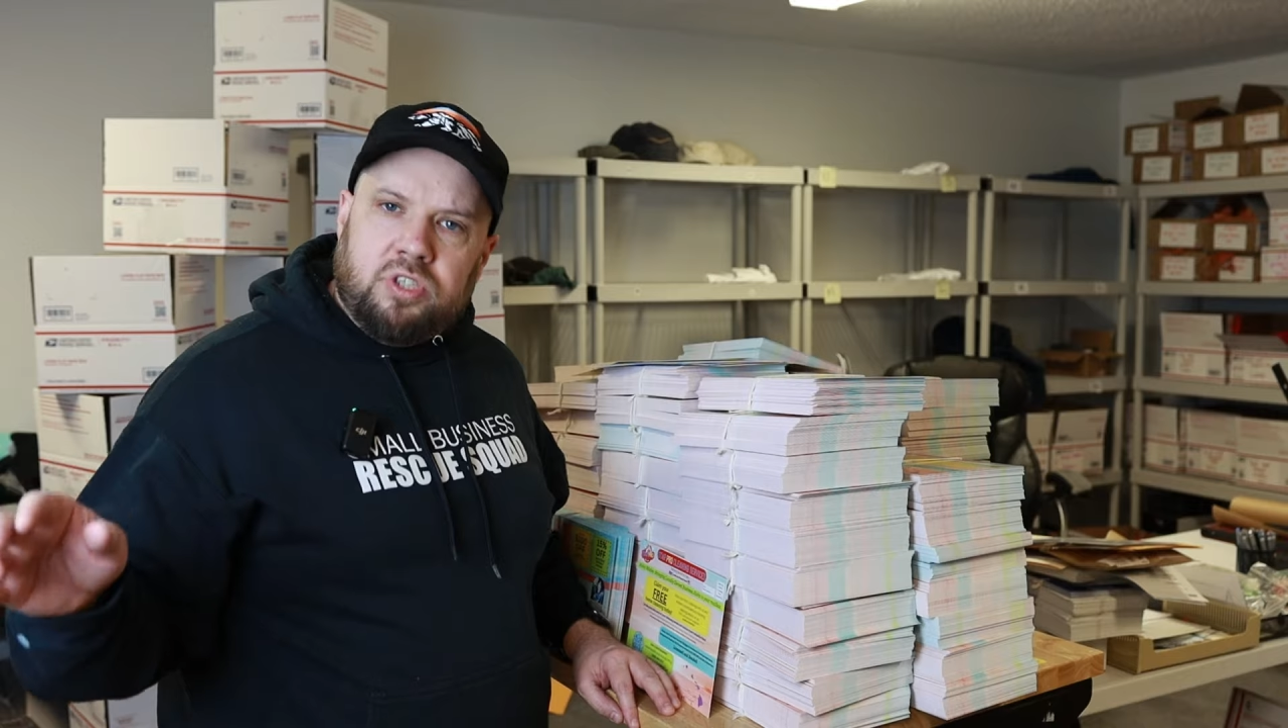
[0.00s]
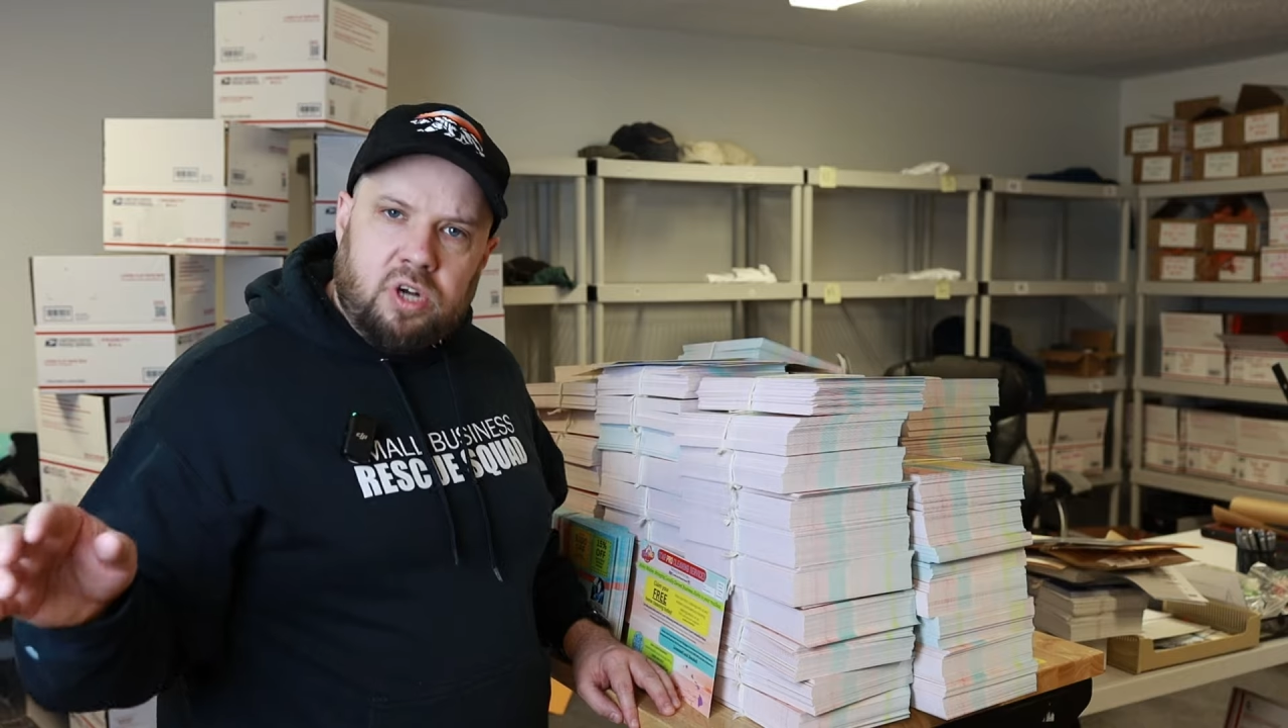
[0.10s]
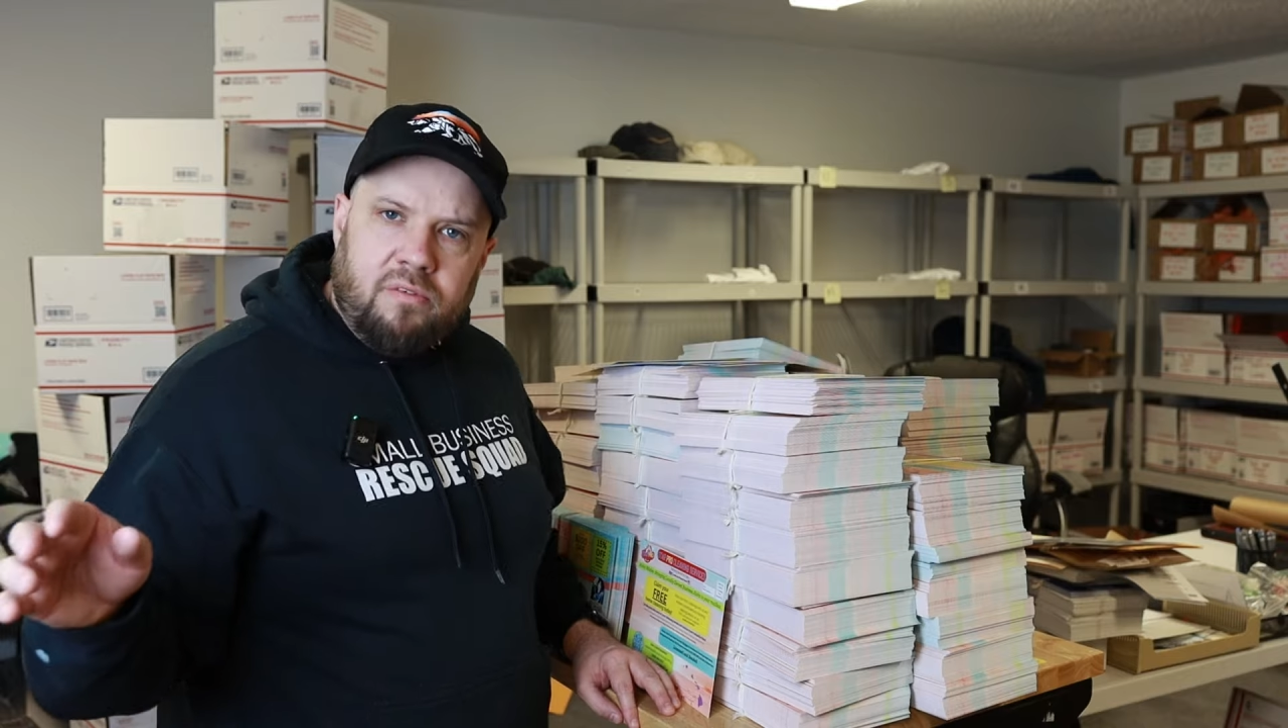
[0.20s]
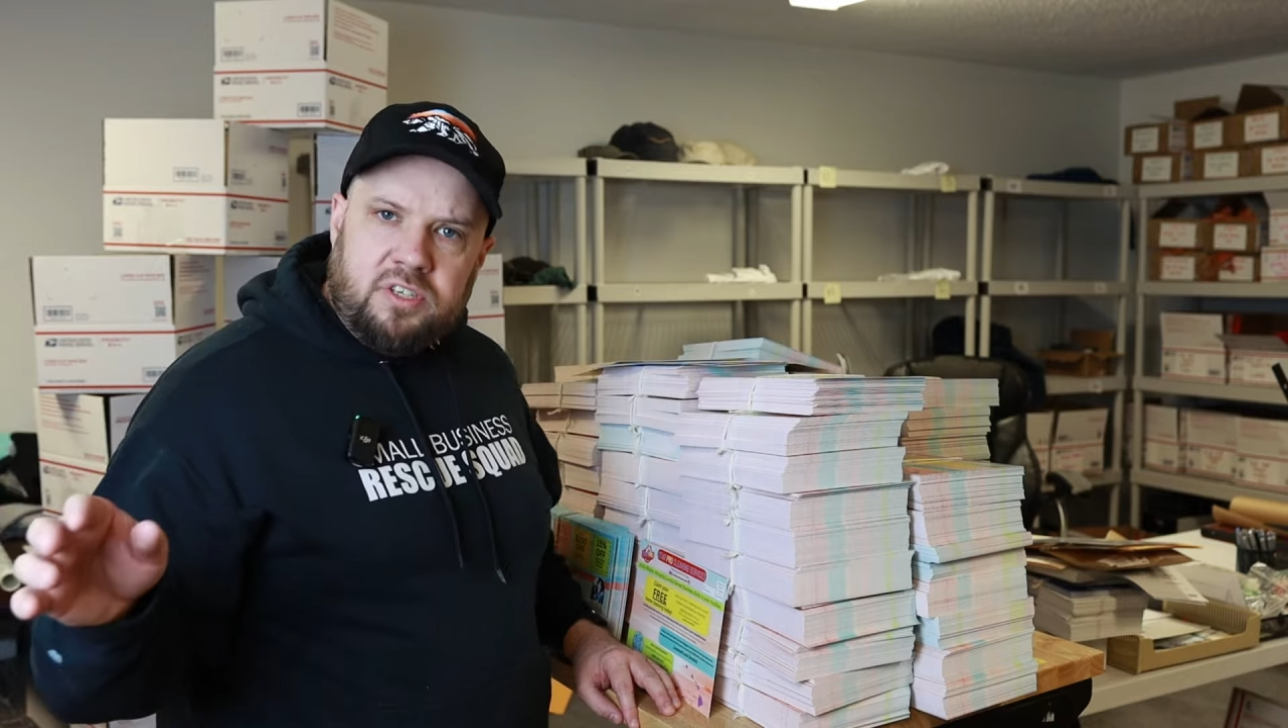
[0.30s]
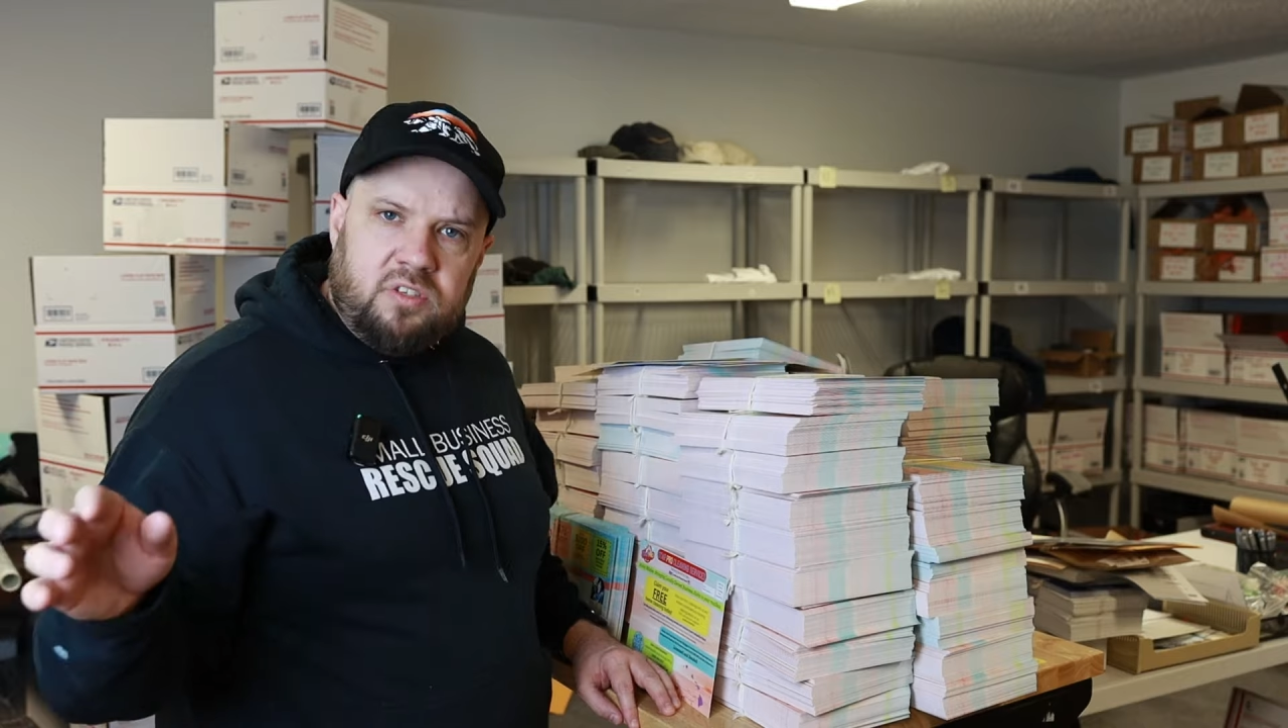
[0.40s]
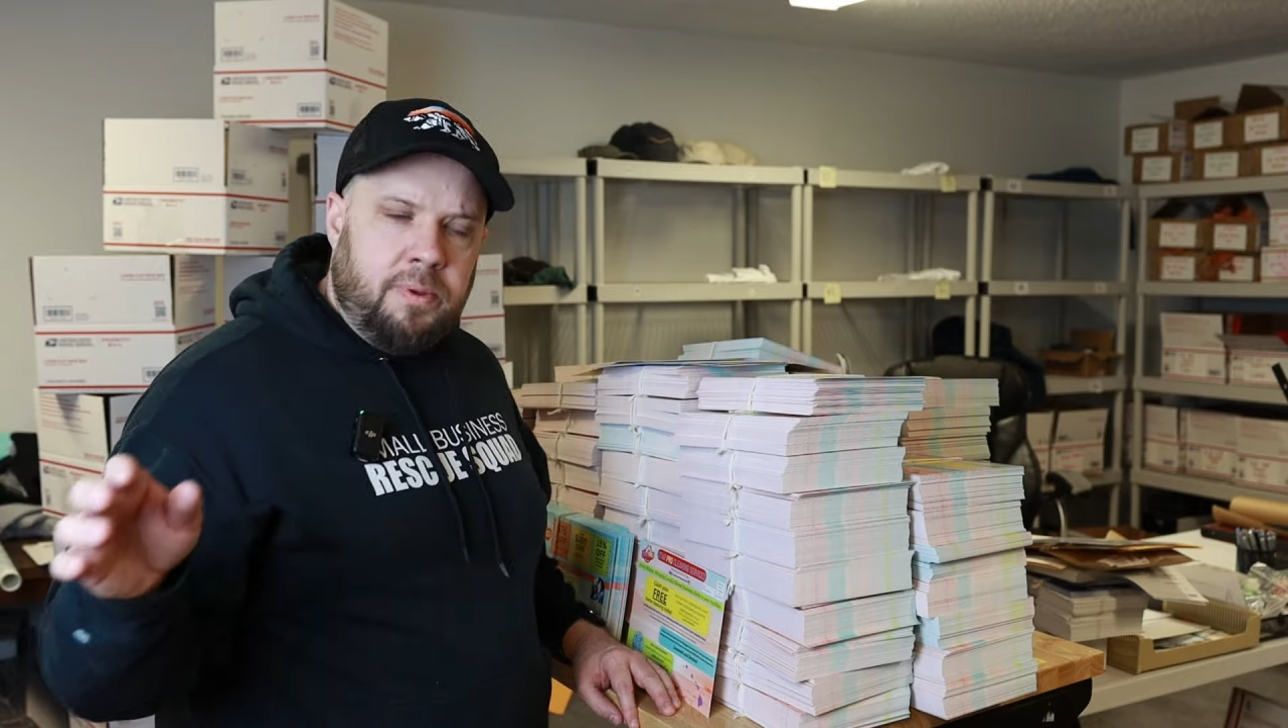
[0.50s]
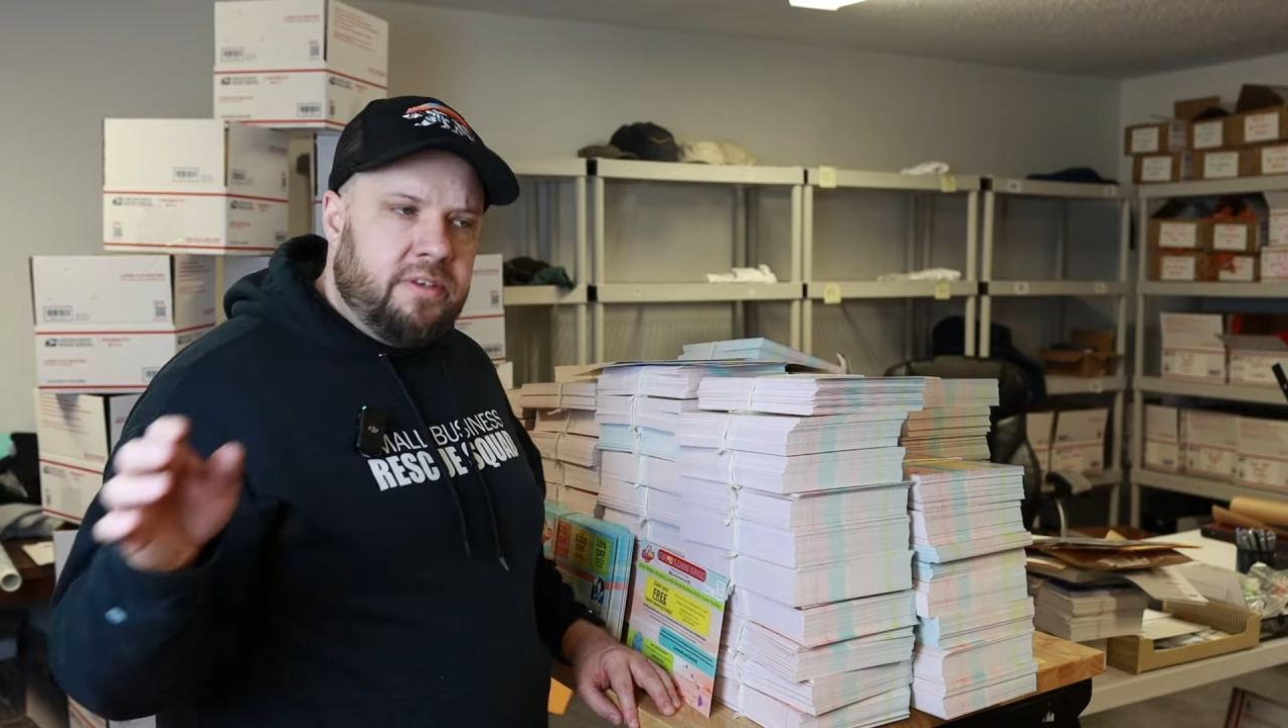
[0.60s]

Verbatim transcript: services